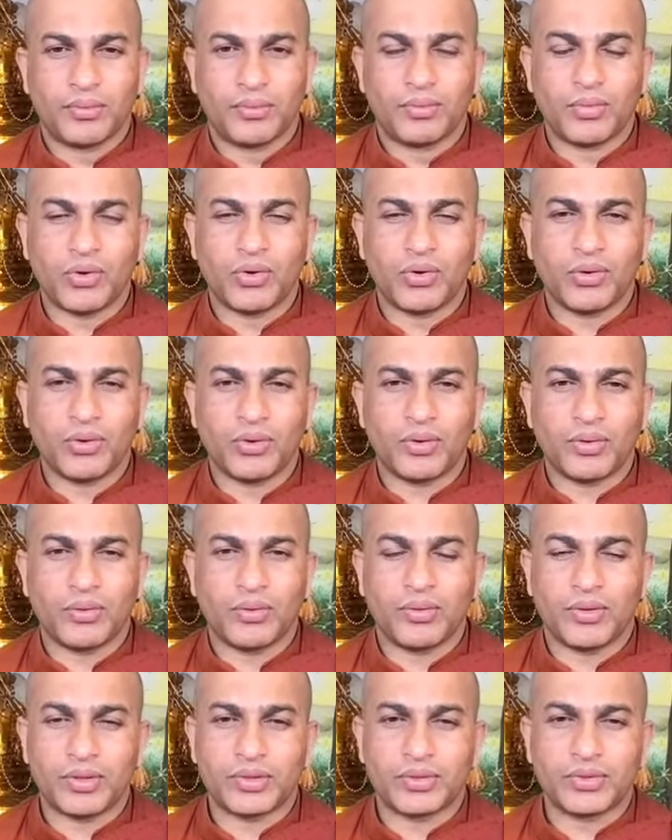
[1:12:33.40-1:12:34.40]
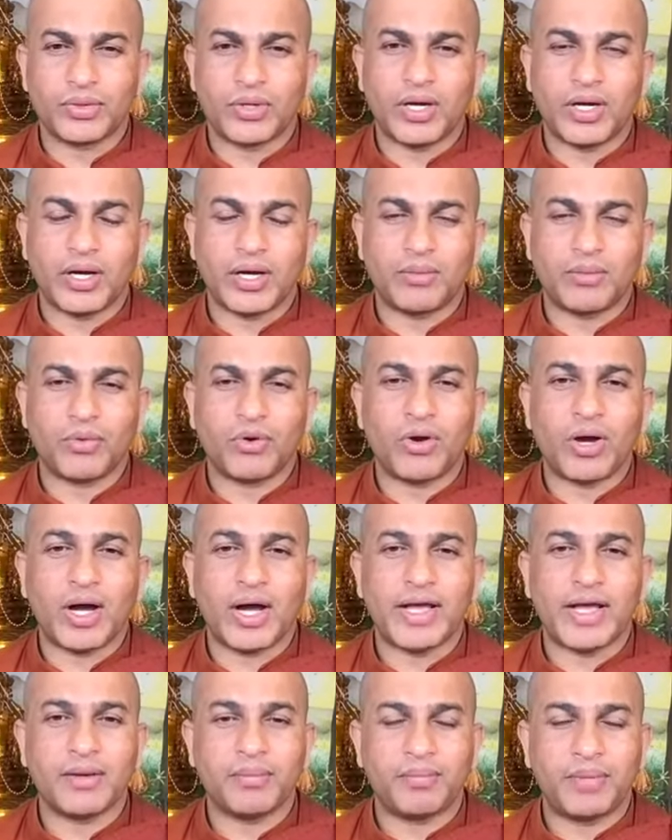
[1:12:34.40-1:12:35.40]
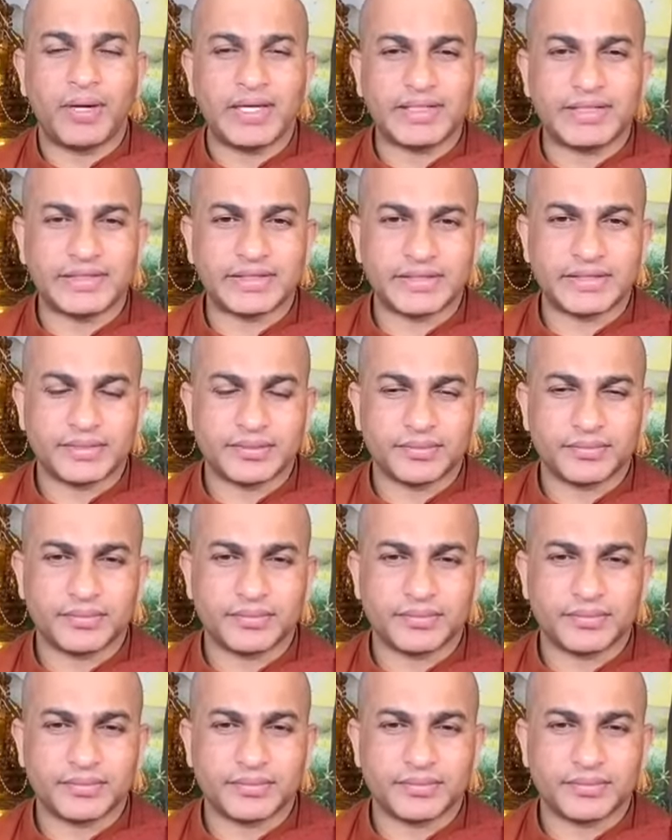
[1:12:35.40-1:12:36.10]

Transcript: more to a more higher place.